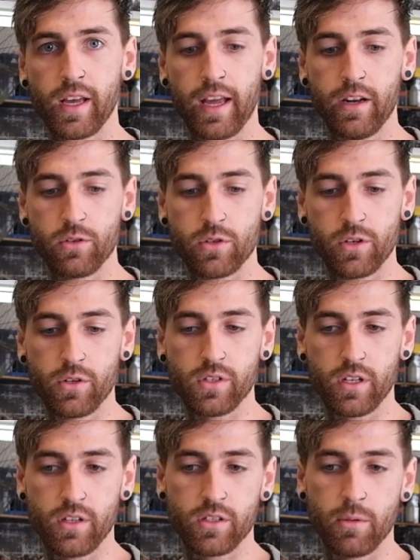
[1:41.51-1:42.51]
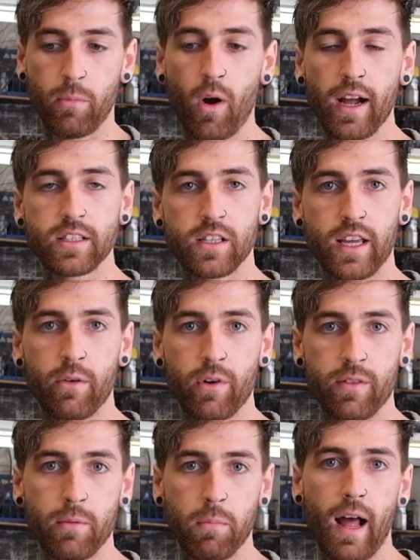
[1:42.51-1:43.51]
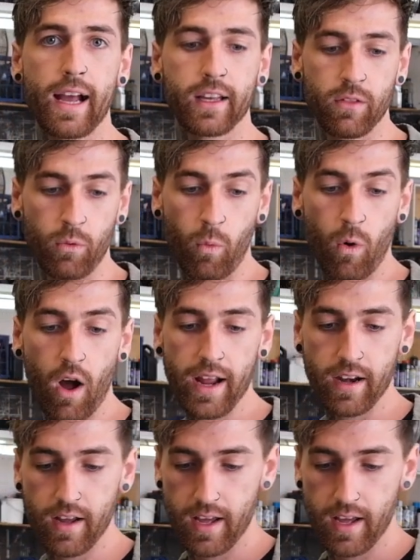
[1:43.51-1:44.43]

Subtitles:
and introduce it into the bike to get rid of the black and the white,